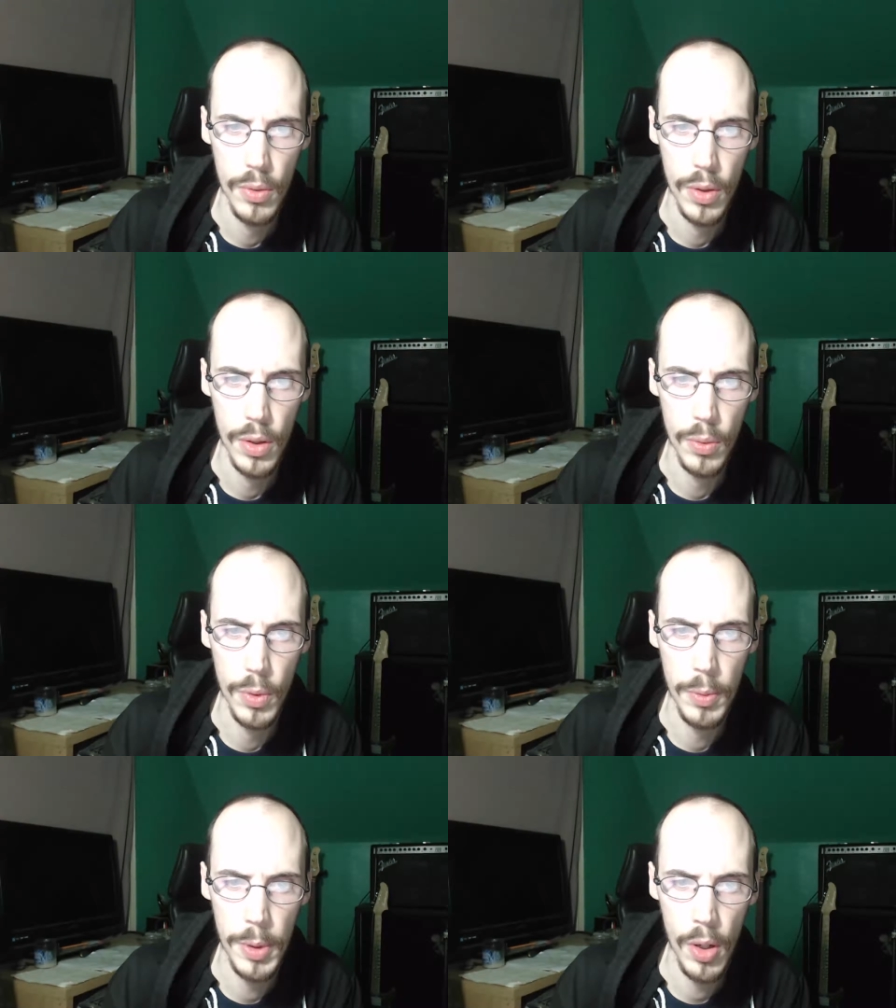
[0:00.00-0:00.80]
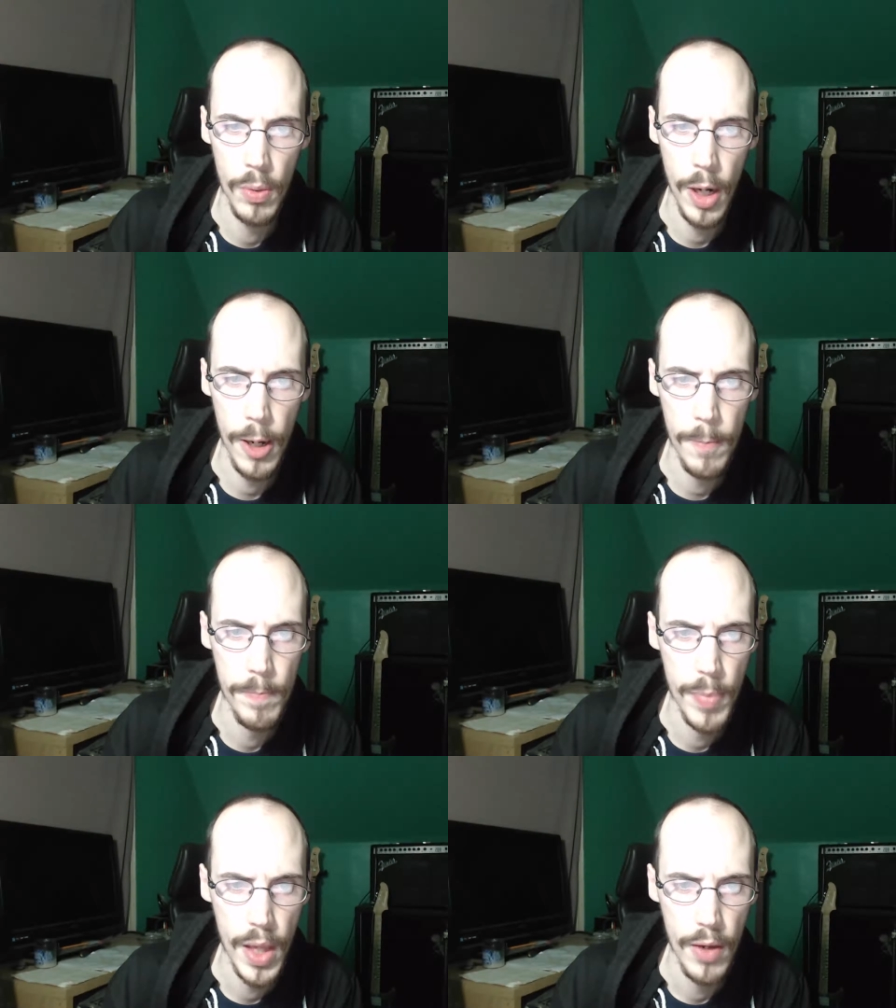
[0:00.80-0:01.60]
would it be alright
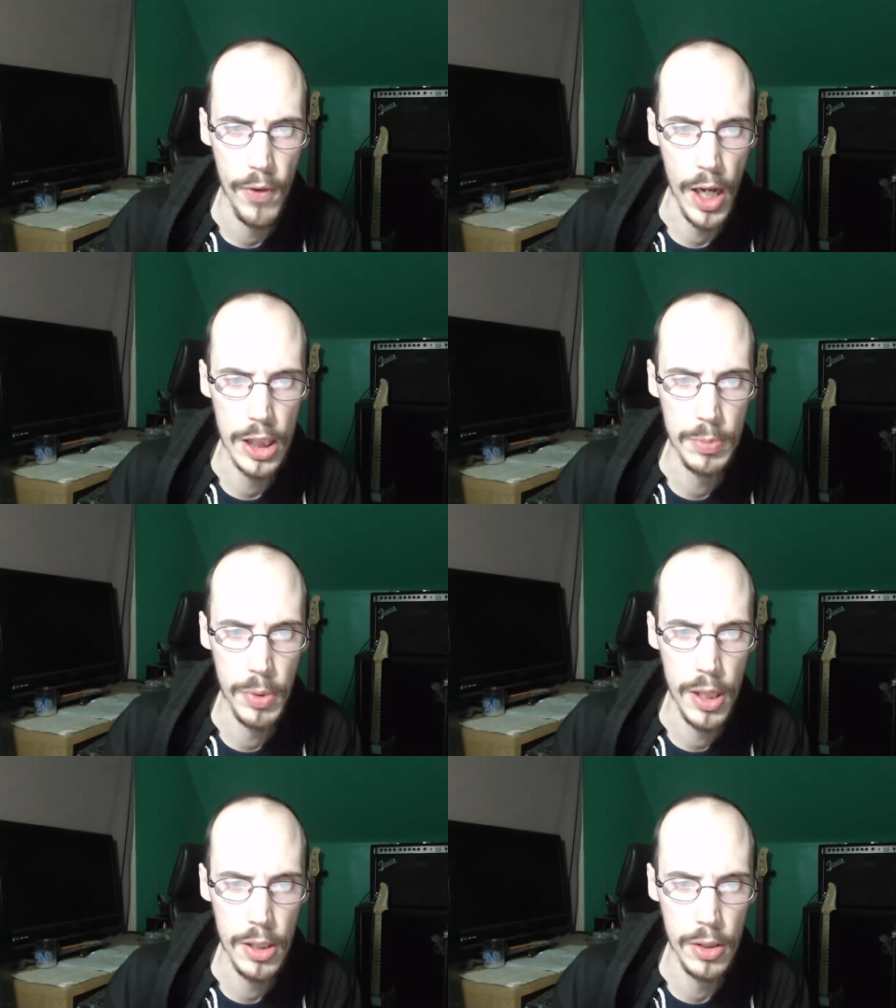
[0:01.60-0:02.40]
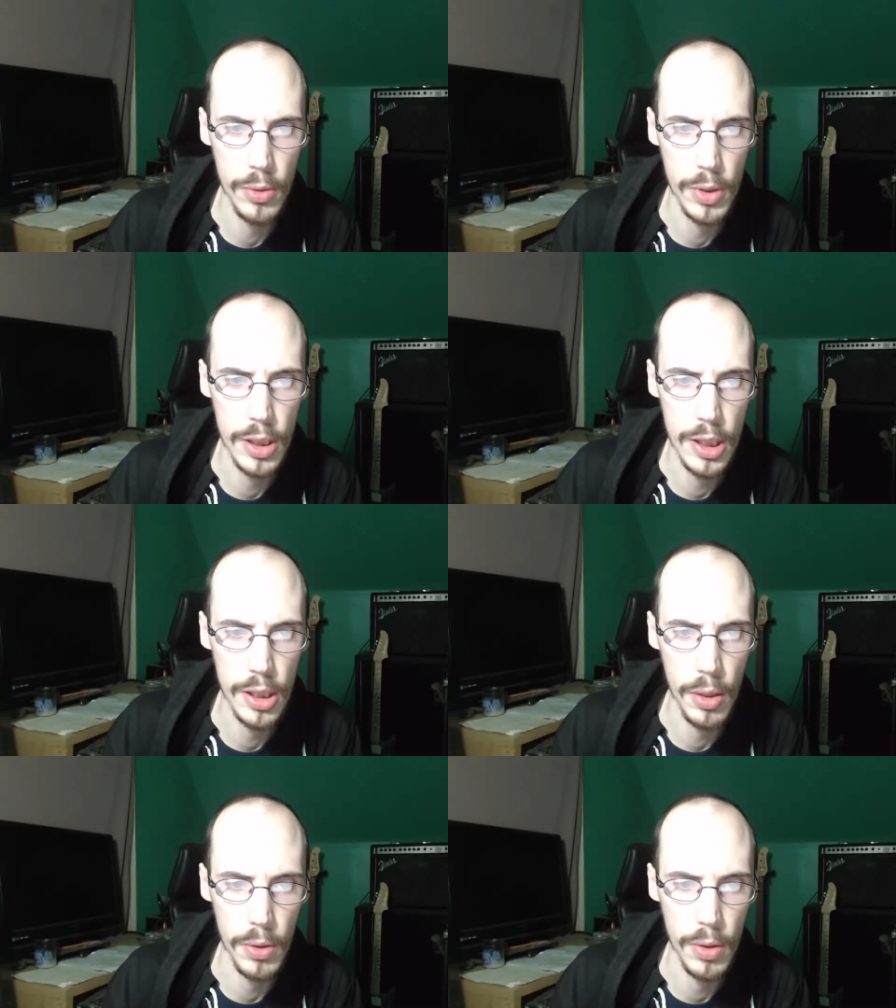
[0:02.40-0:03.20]
if I explained to you in
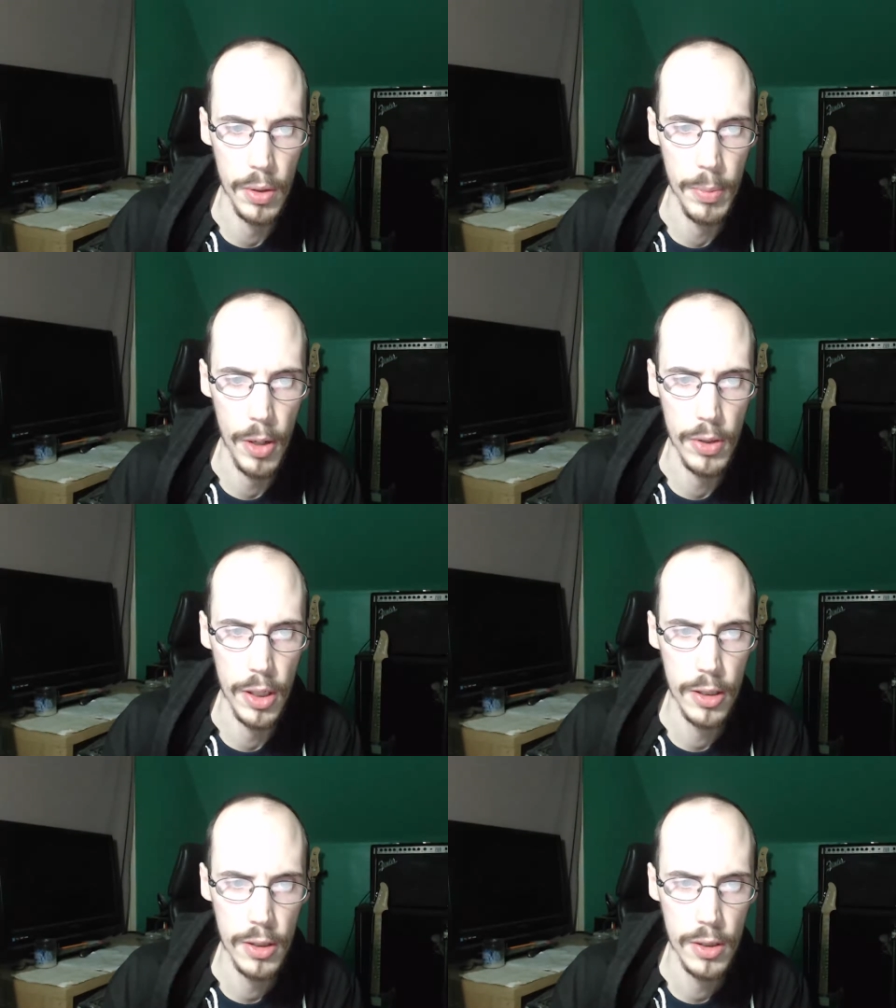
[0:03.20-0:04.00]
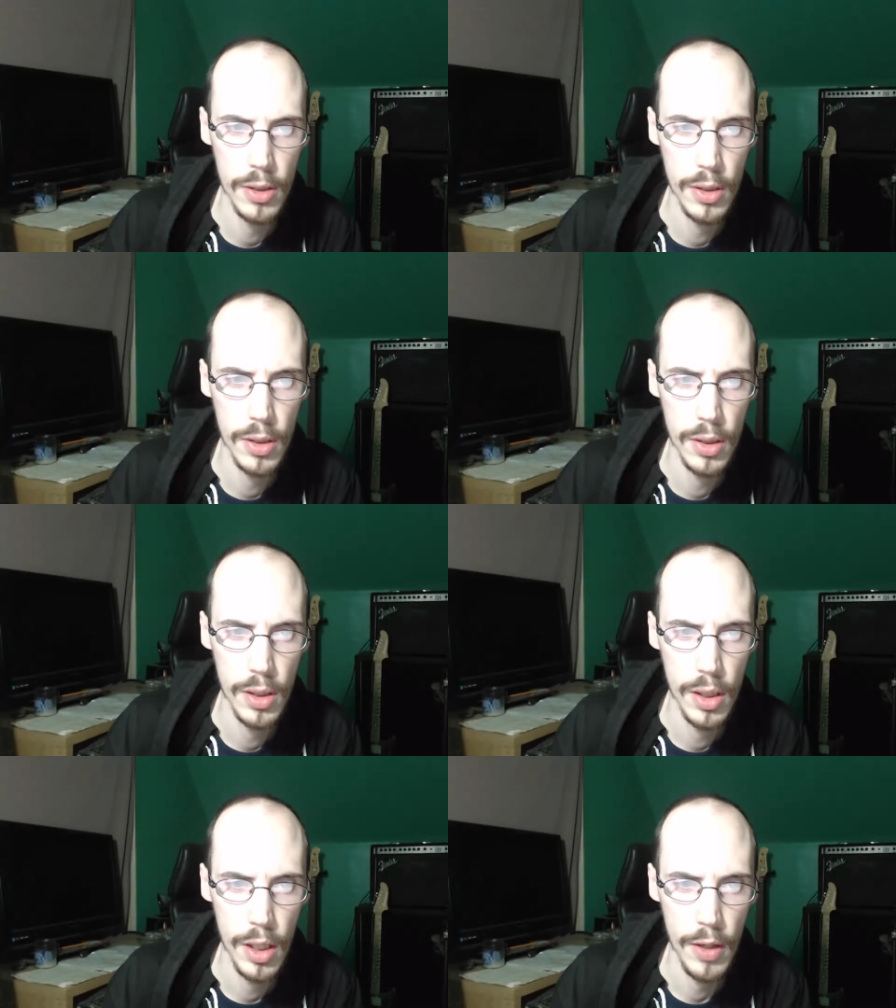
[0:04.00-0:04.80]
detail about Nen?
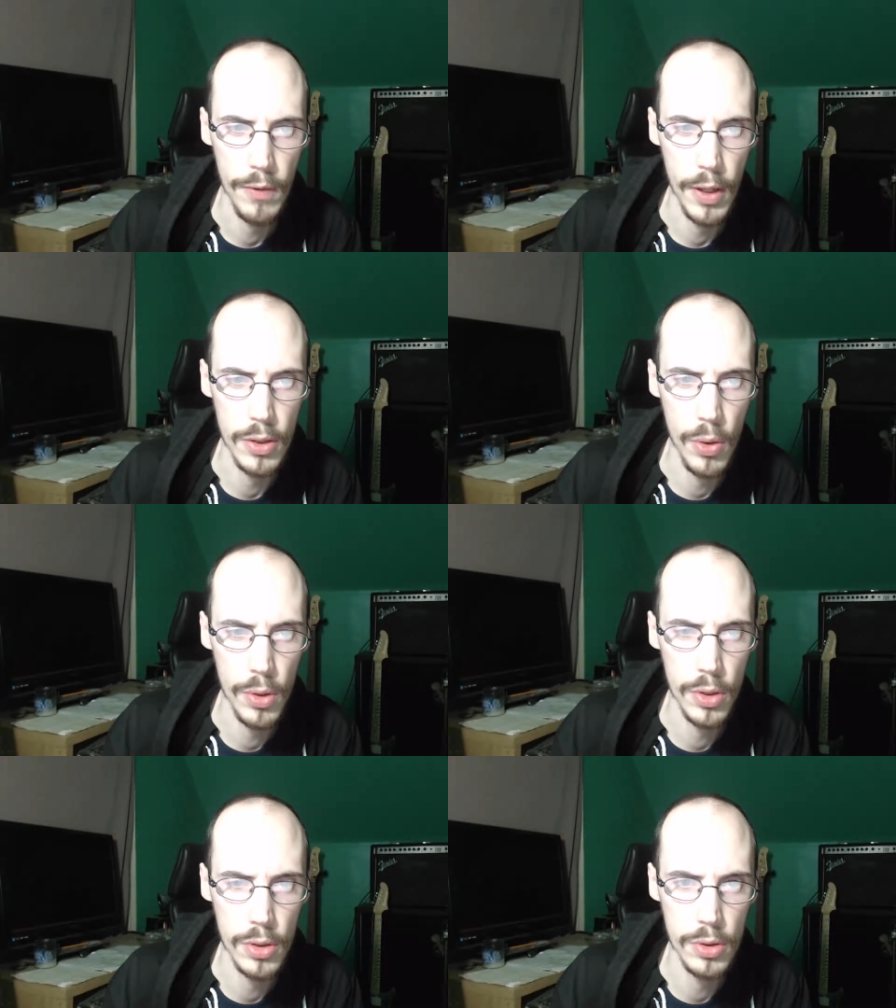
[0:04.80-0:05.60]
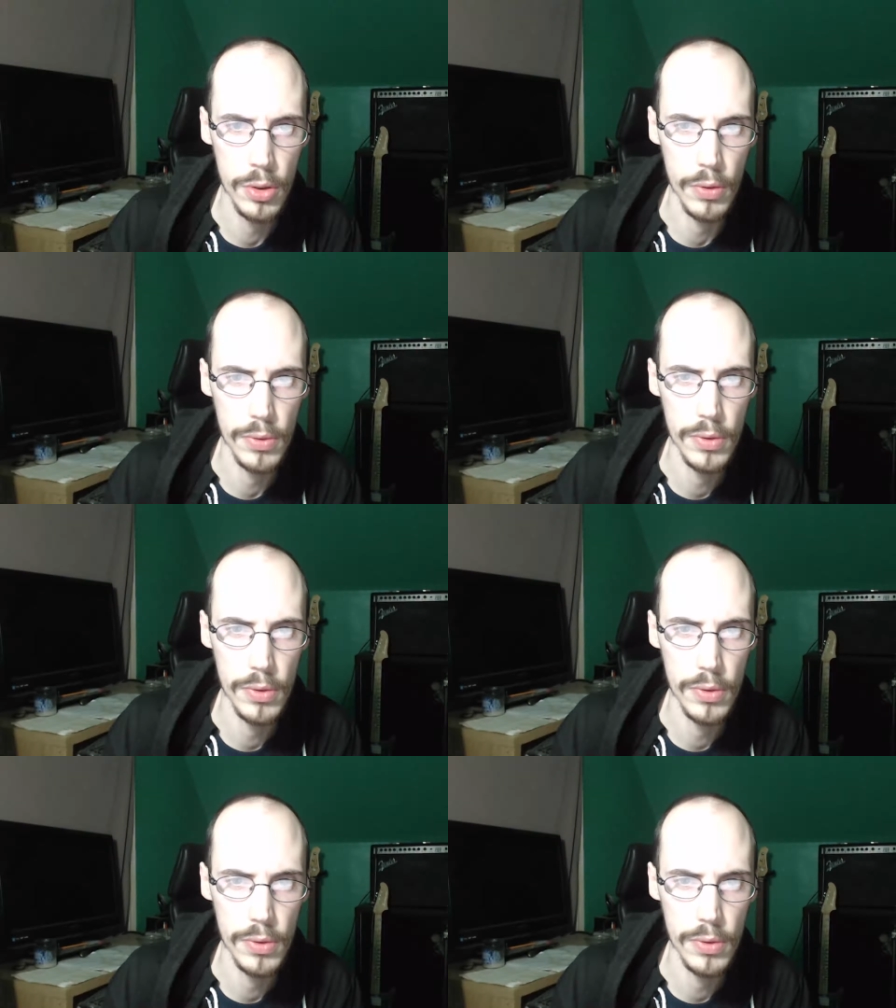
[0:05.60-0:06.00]
If I told her the truth?